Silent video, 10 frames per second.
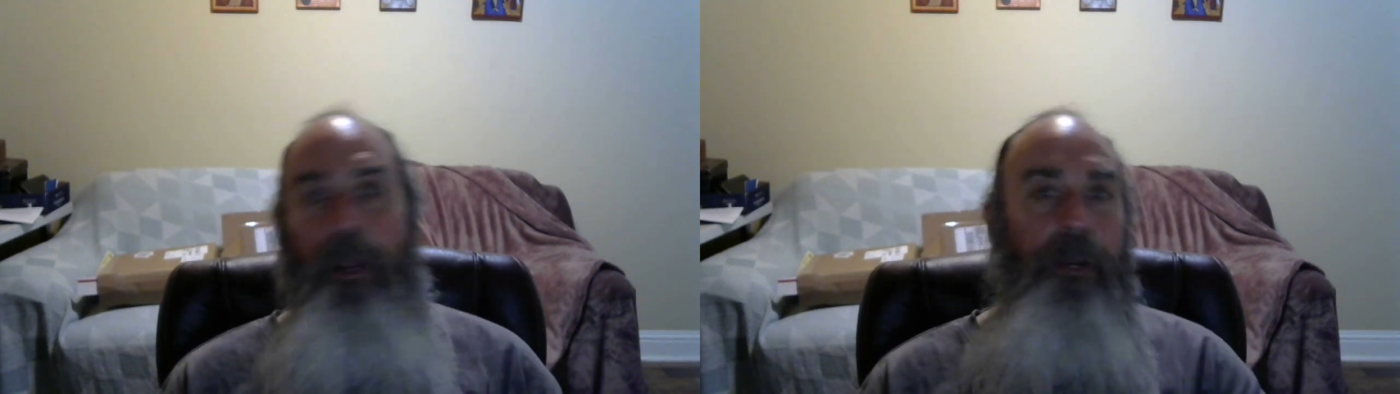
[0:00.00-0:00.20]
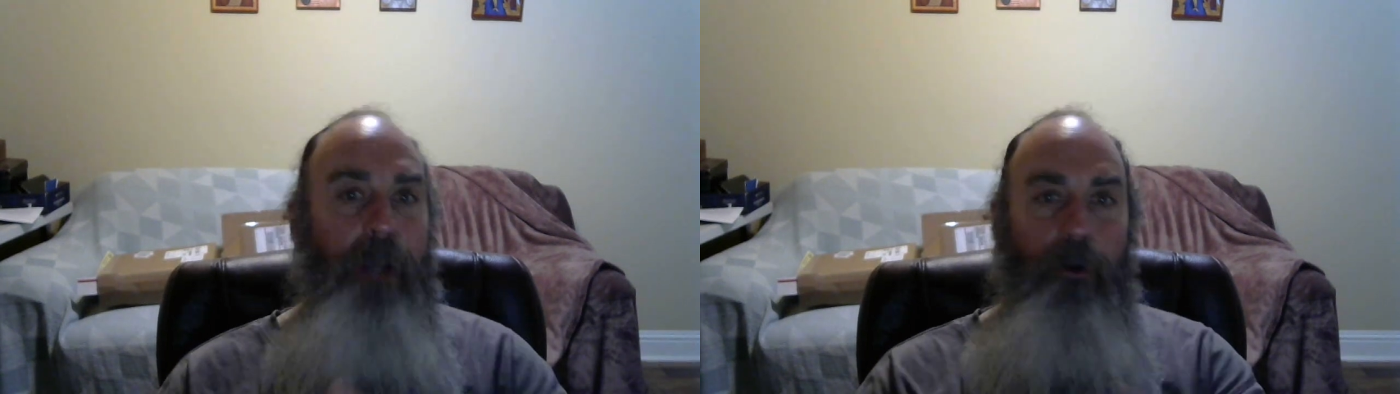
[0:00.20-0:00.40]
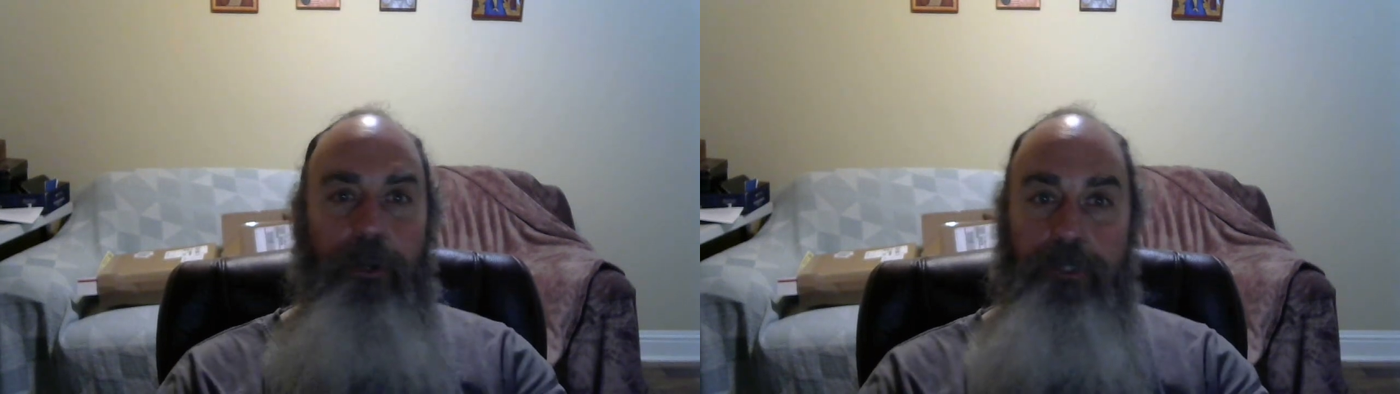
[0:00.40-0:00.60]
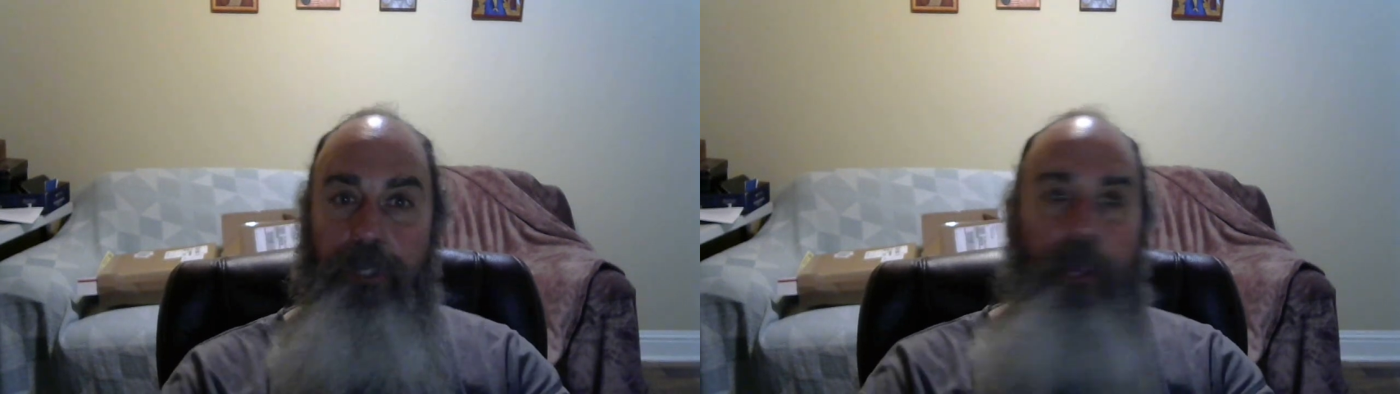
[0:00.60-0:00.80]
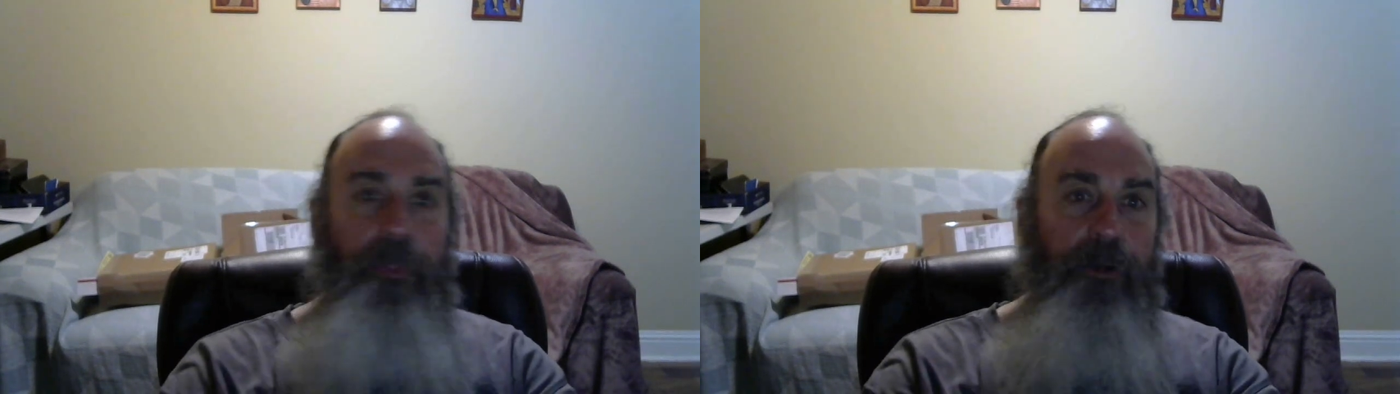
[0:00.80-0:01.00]

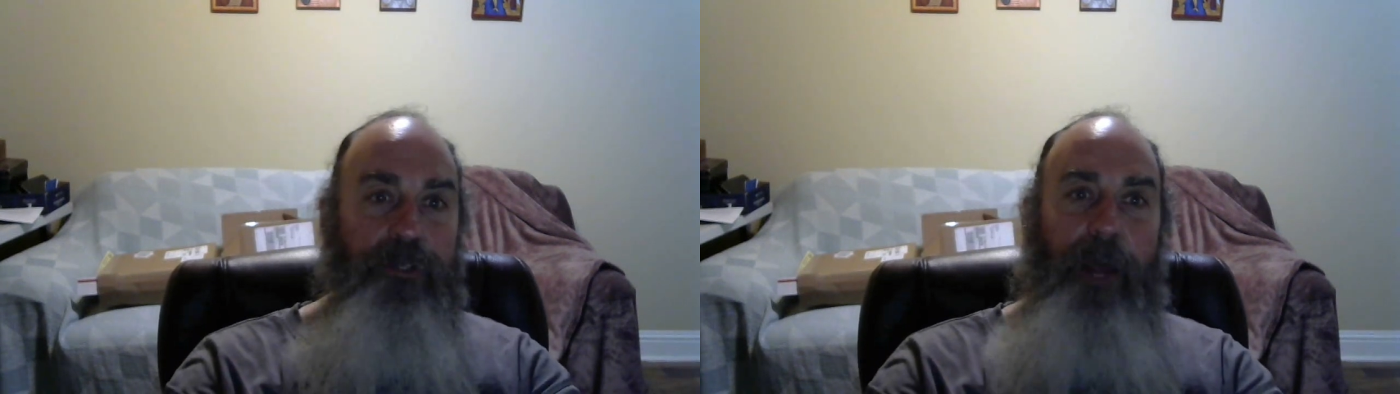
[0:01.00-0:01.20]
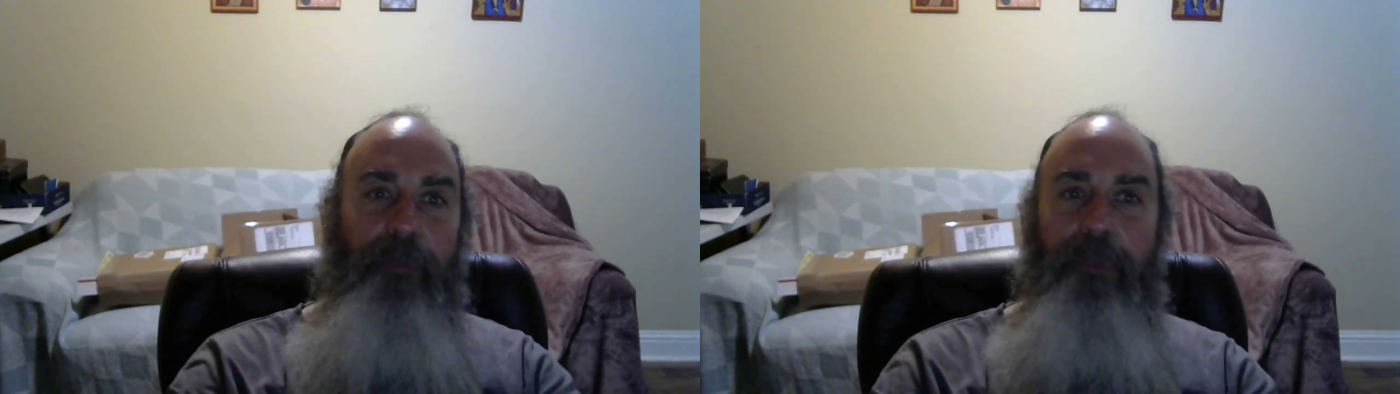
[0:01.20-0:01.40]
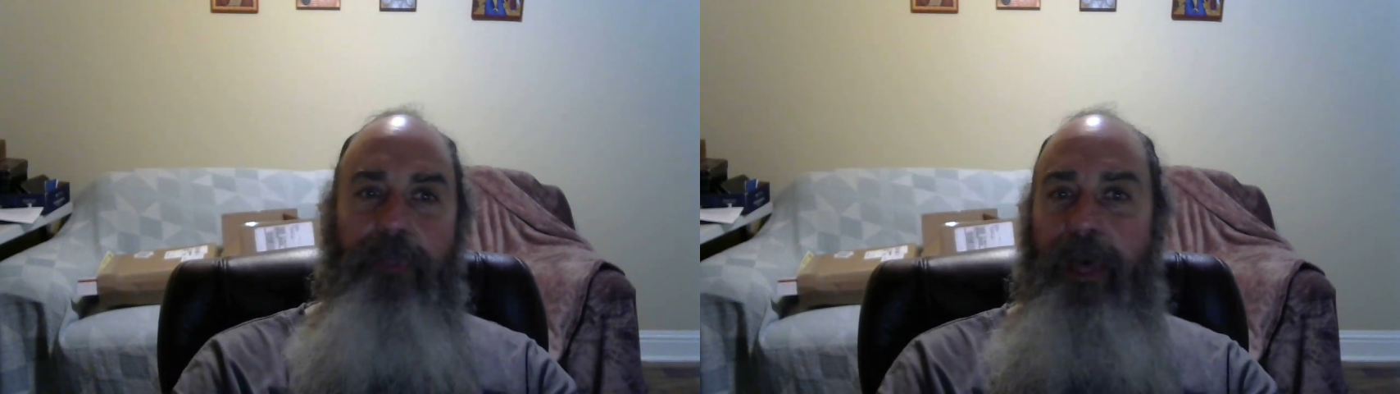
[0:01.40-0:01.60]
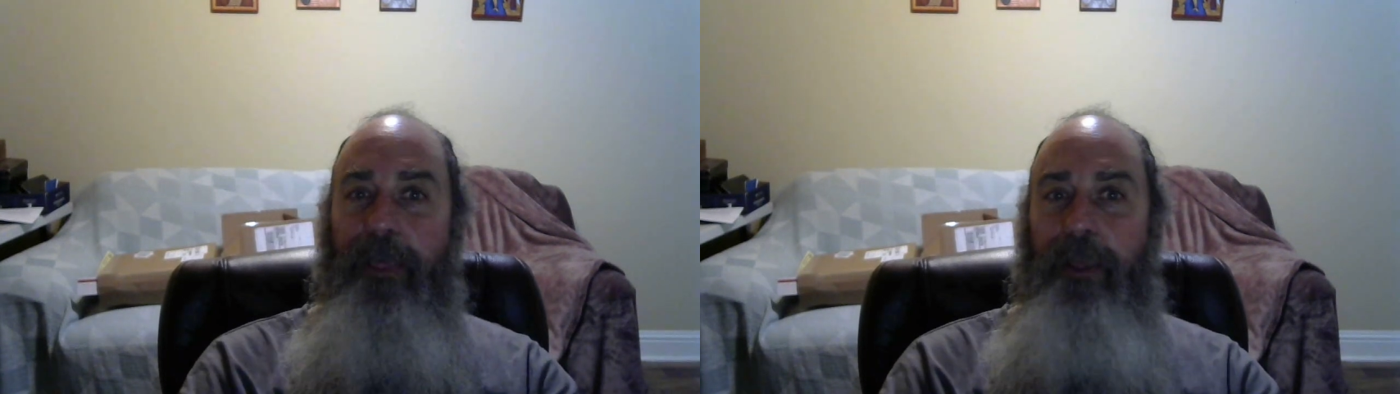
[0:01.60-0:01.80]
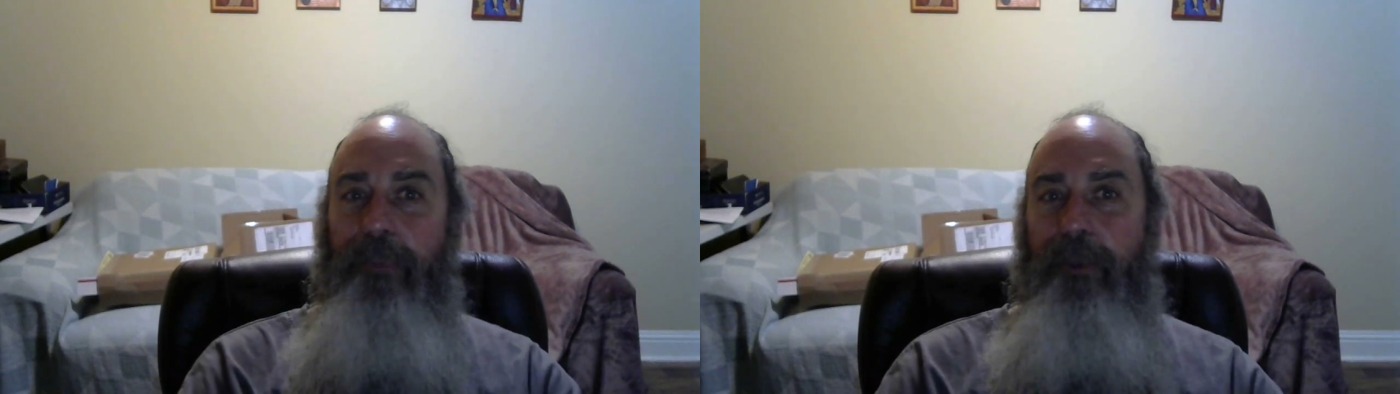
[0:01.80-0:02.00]
Notice there's nothing
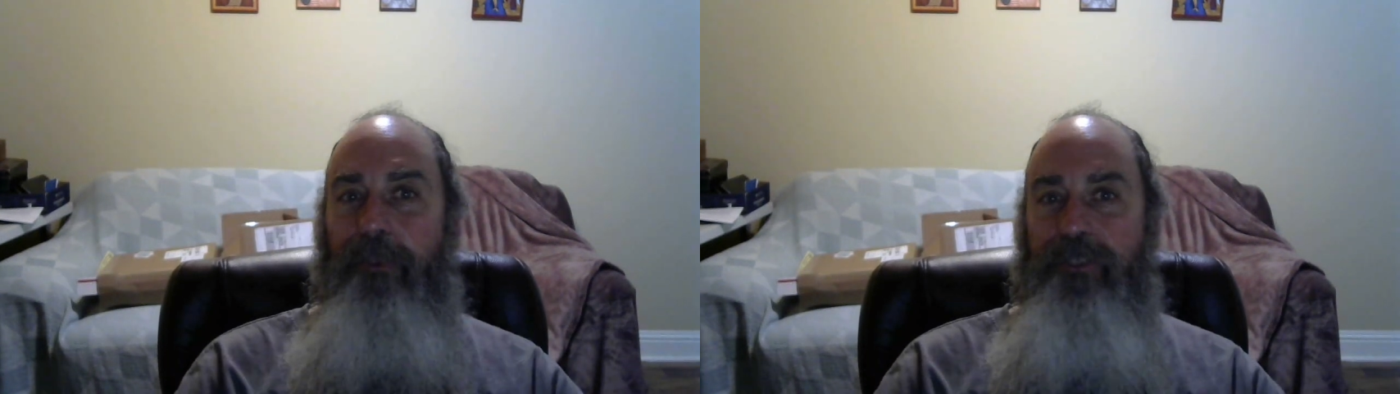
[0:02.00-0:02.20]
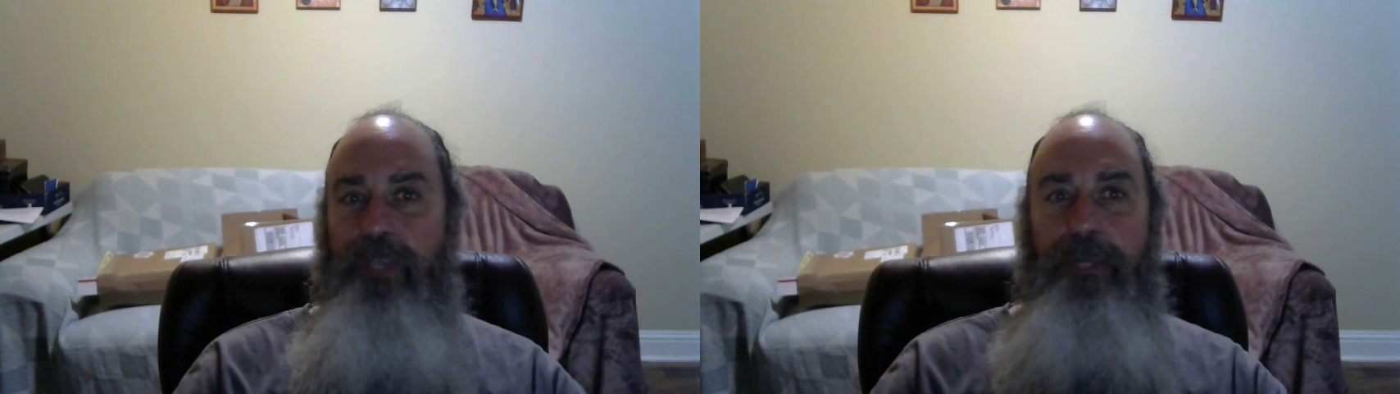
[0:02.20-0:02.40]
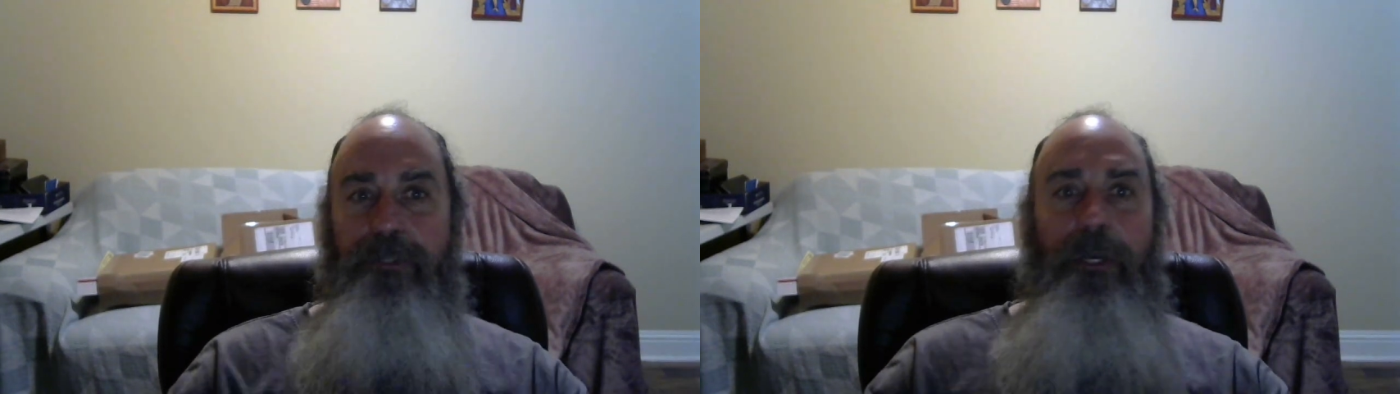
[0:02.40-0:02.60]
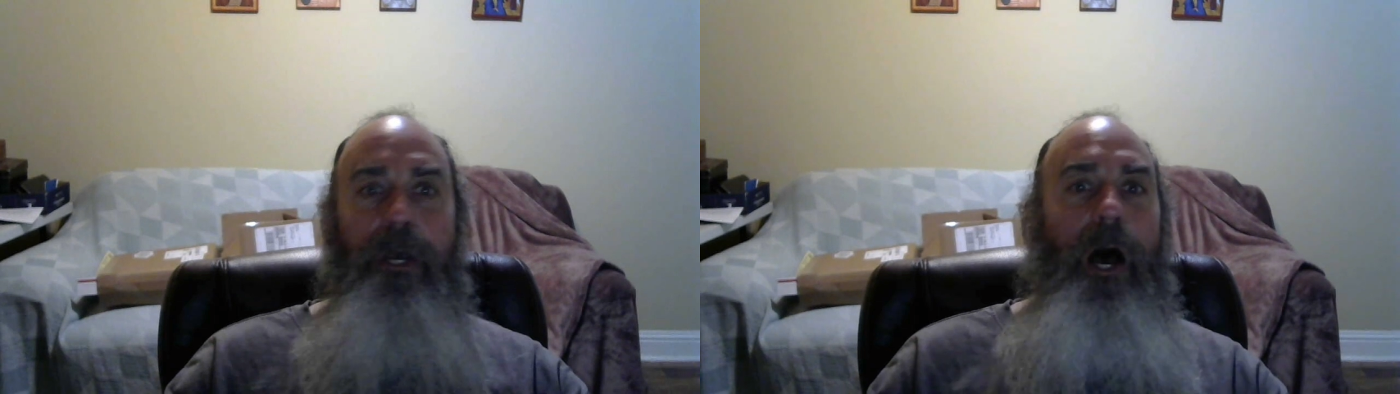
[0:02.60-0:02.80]
that says